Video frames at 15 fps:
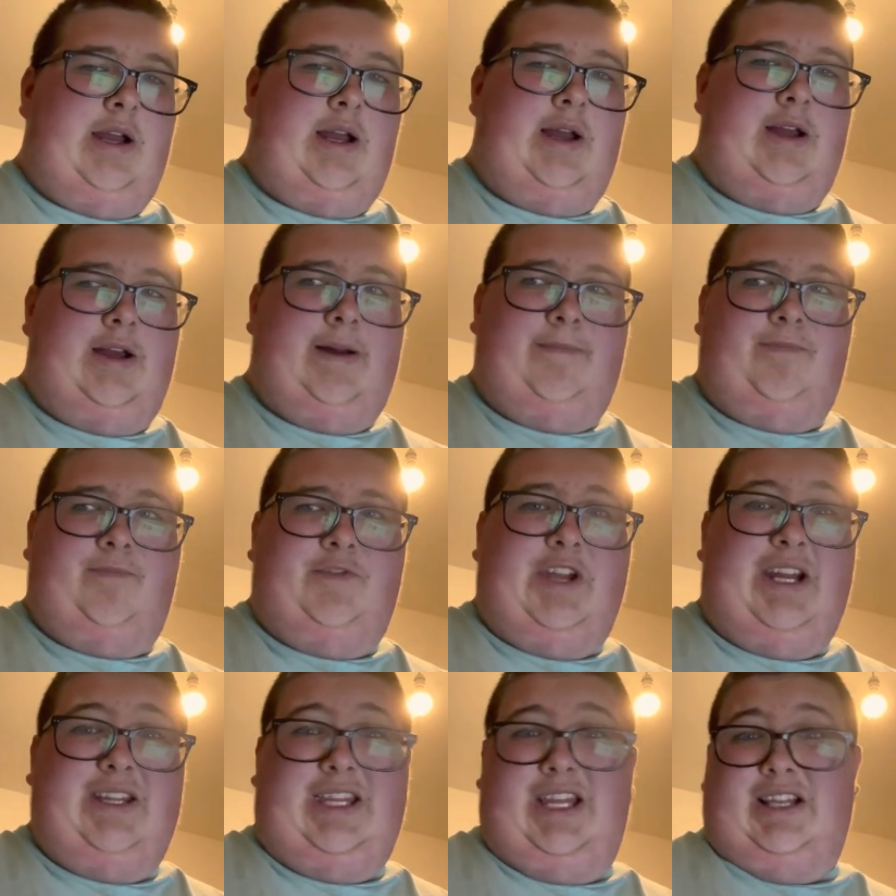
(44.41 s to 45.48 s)

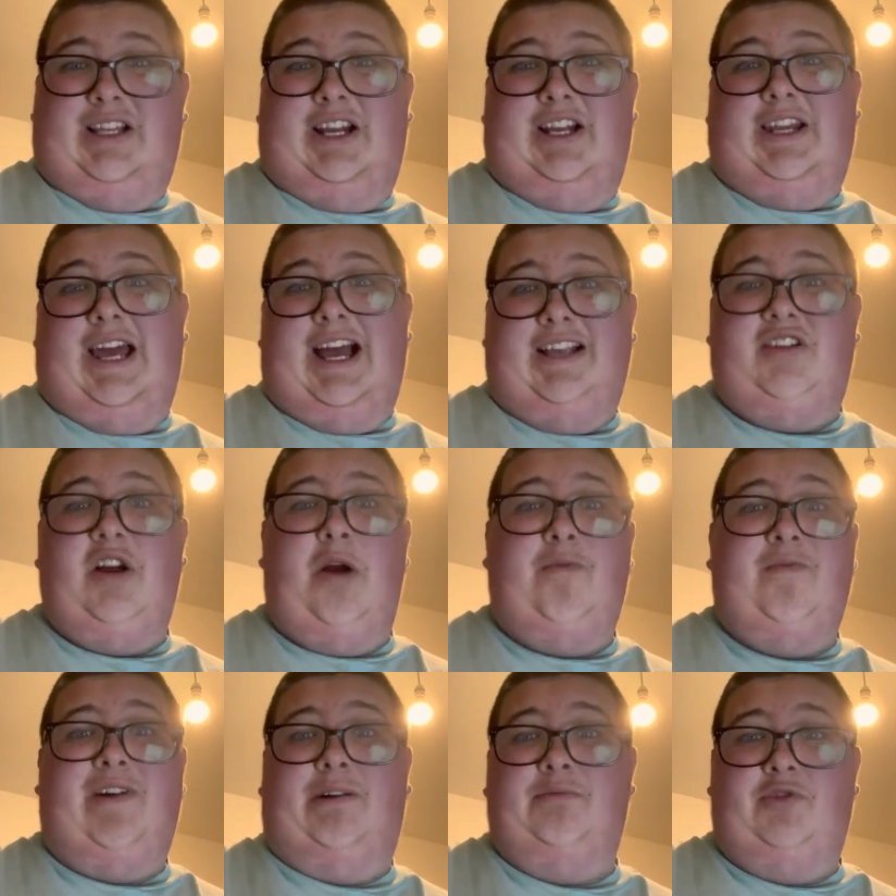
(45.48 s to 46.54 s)
That deadline had come
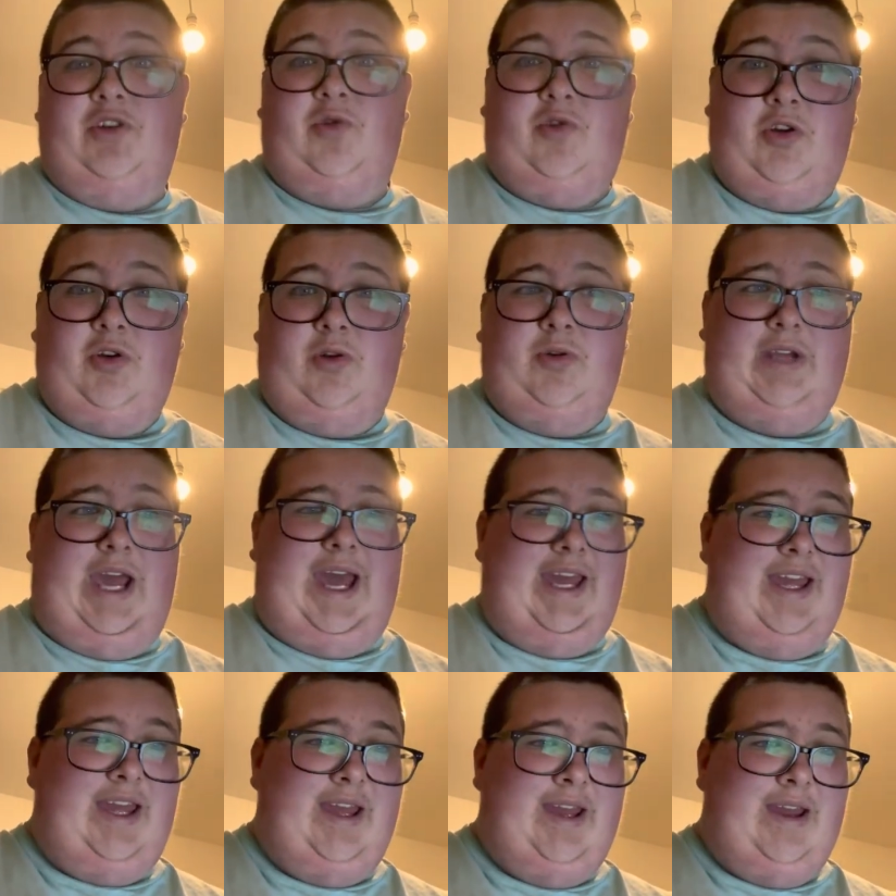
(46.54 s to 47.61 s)
around
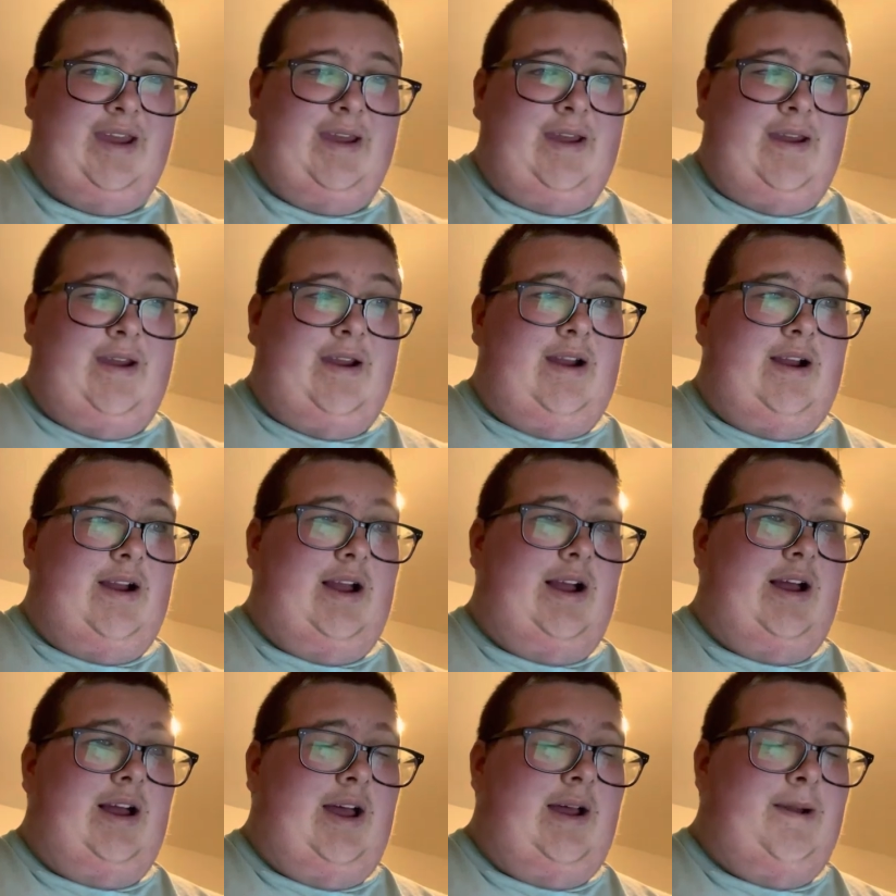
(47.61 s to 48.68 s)
today,
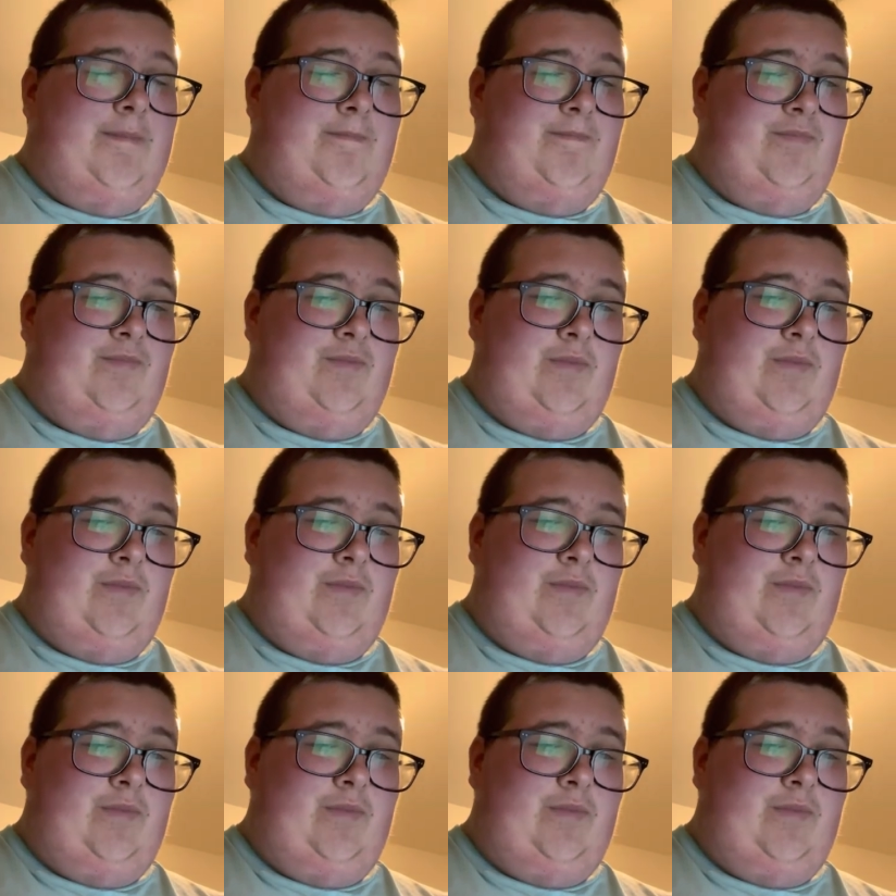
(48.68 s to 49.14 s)
and